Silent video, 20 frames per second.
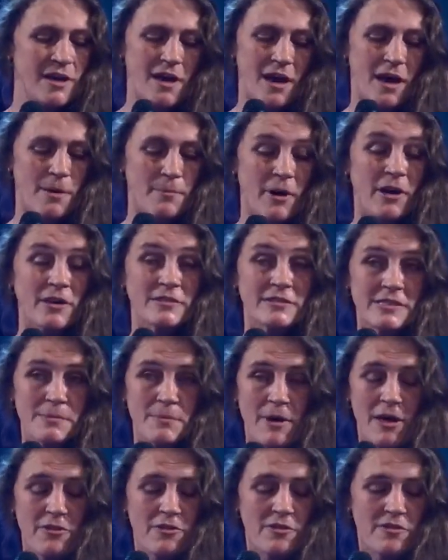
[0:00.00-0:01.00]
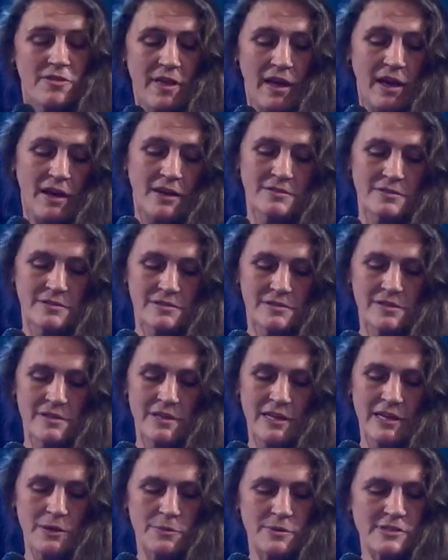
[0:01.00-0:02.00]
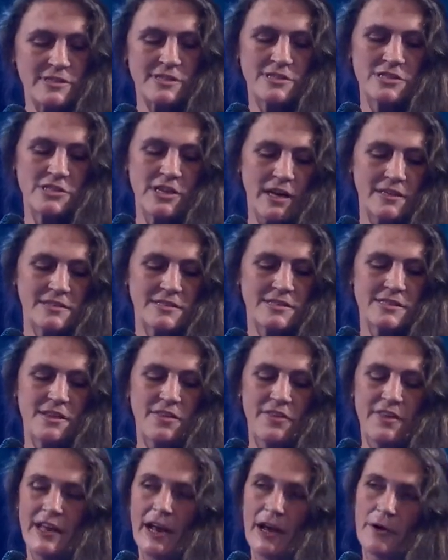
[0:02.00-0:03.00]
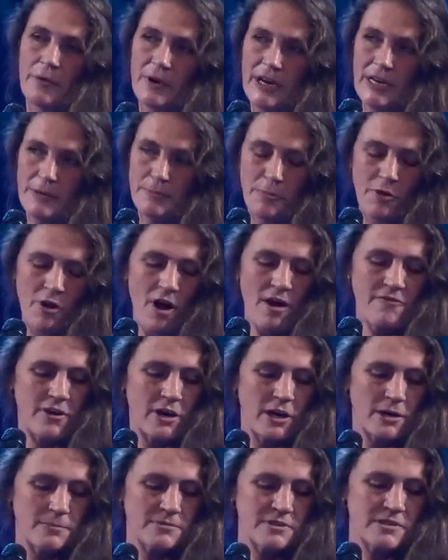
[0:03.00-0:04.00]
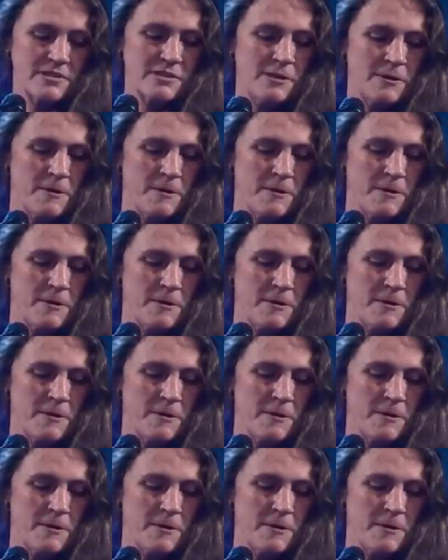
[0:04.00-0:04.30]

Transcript: among some other things, and it was suggested that I read Proverbs.